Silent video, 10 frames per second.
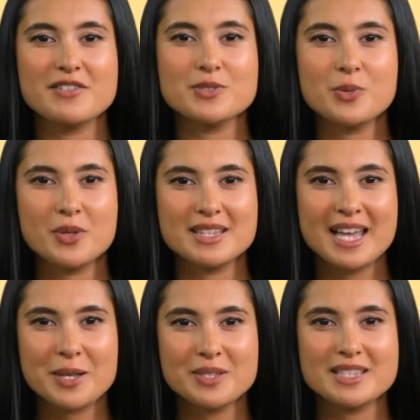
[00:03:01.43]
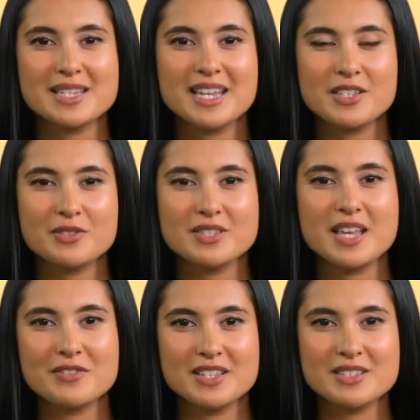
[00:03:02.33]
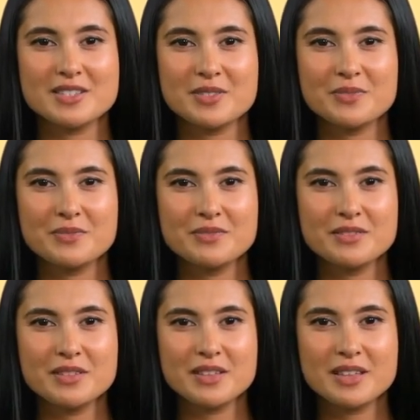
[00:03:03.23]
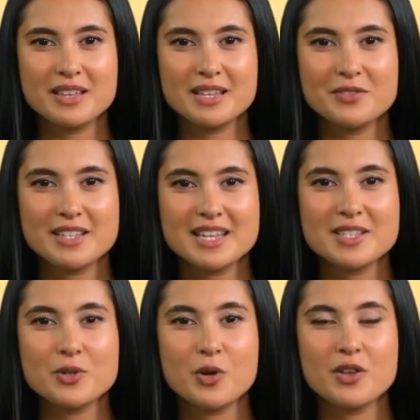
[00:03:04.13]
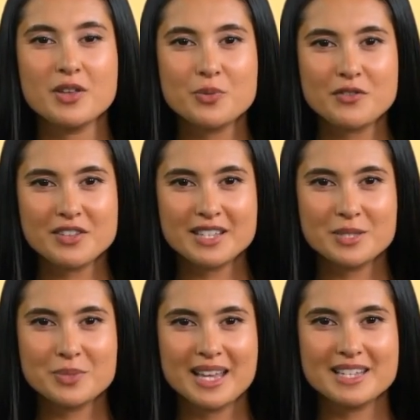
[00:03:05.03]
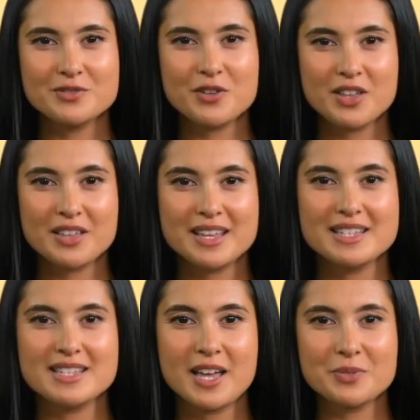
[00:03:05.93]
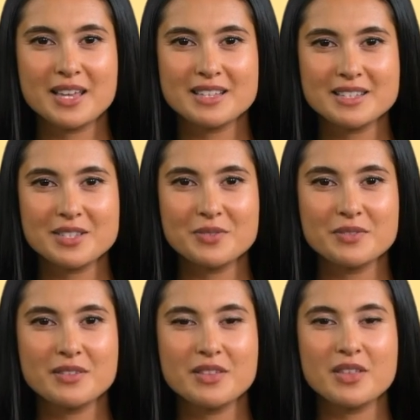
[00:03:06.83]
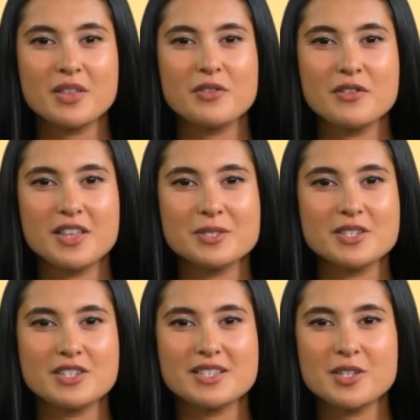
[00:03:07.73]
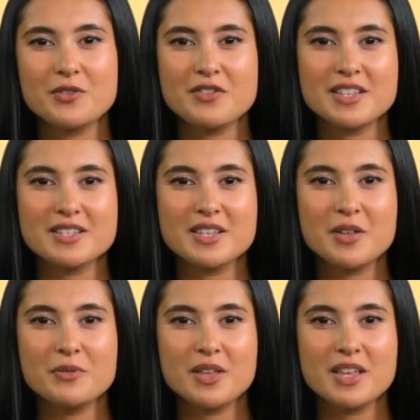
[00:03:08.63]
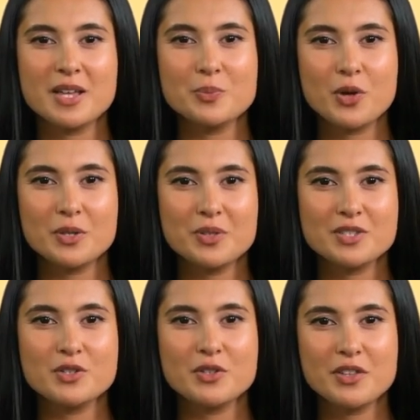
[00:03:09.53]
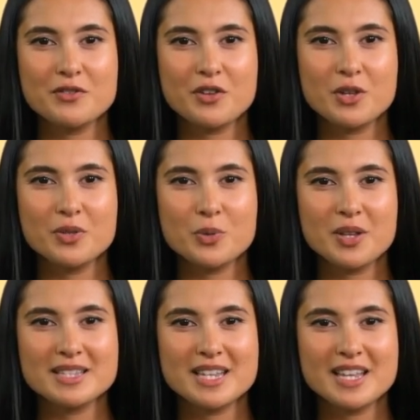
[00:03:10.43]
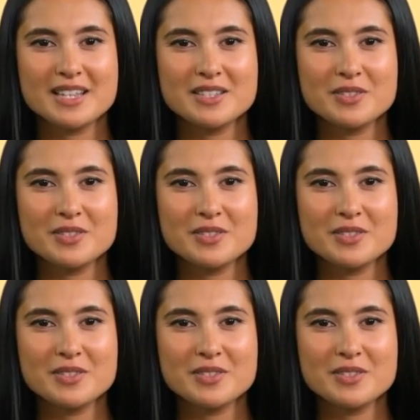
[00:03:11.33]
is always happy to be at your service. To visit the welcome office, please follow these timings. For admissions office, book an appointment through the following website.